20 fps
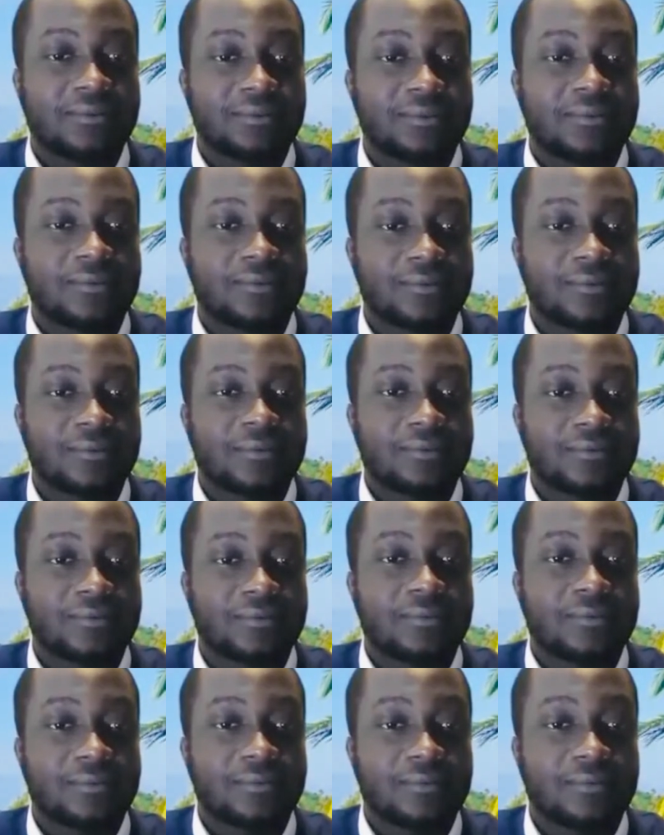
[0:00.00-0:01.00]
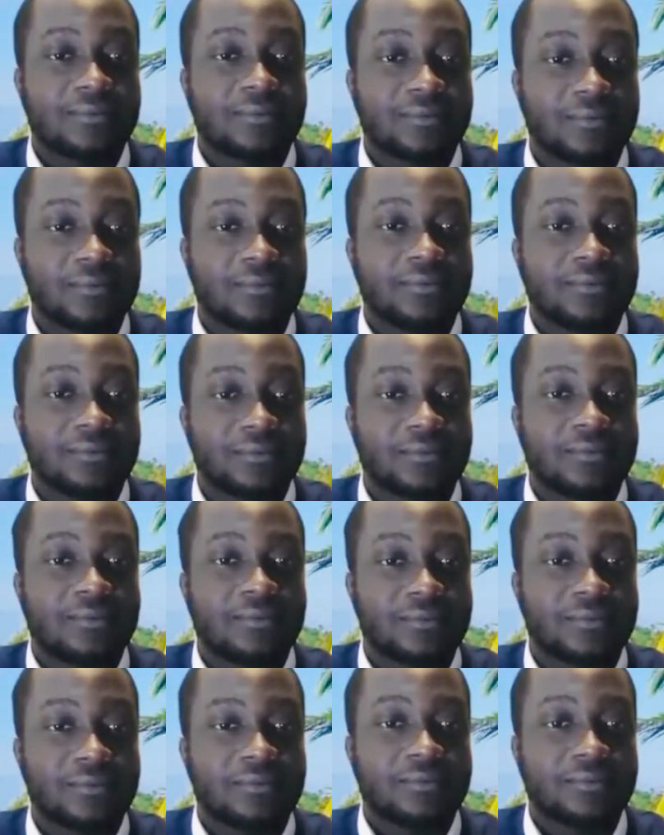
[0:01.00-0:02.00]

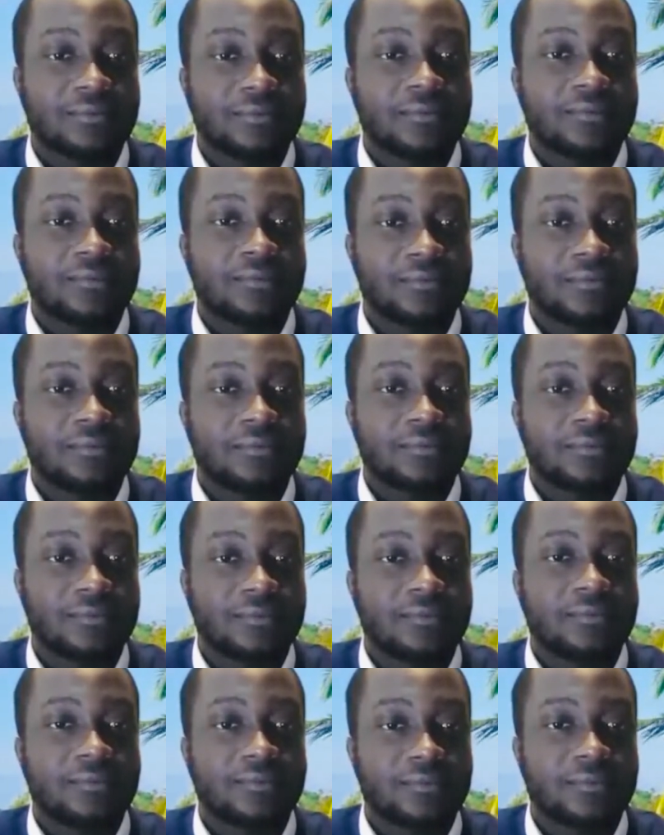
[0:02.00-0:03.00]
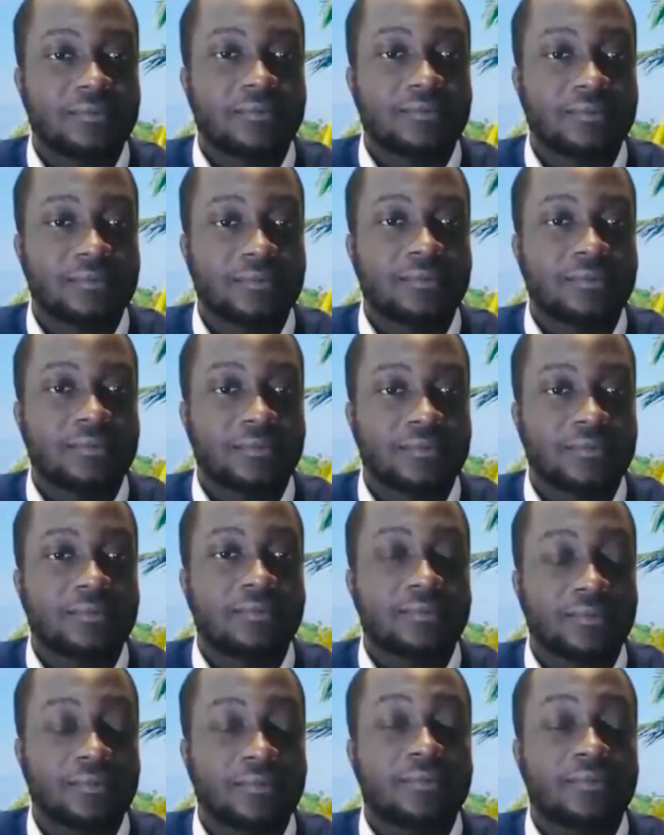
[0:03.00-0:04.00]

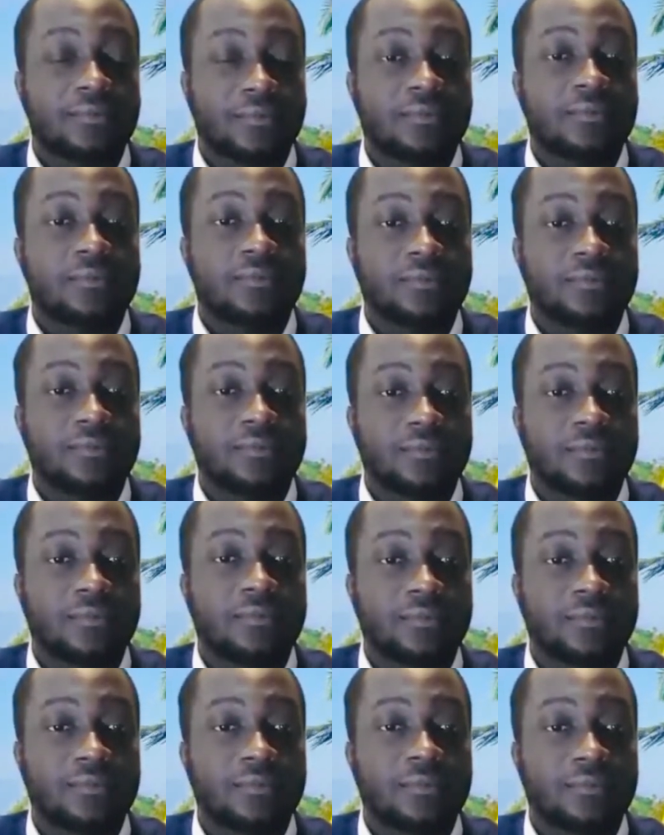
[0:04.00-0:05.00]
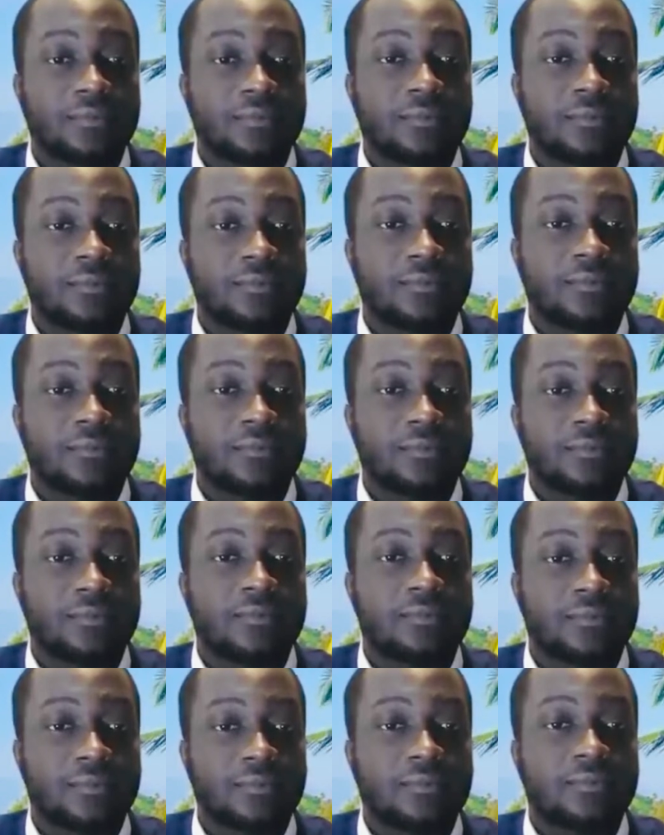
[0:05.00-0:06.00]

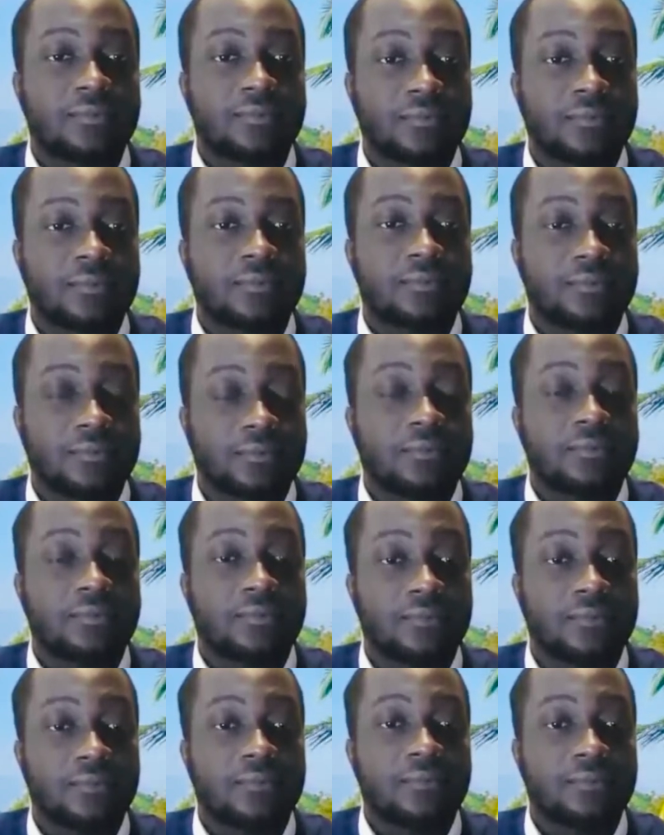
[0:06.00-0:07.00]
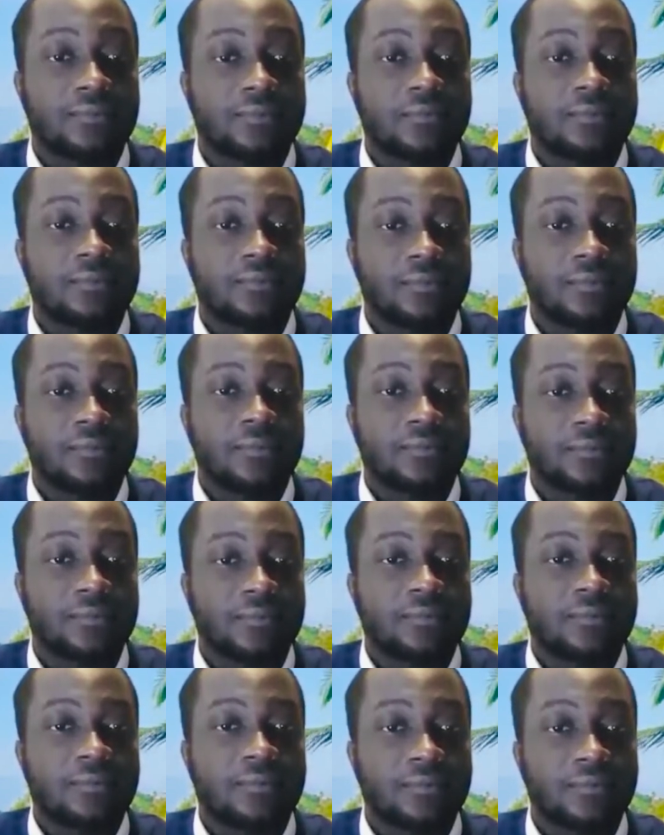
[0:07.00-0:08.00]
The person shown says nothing.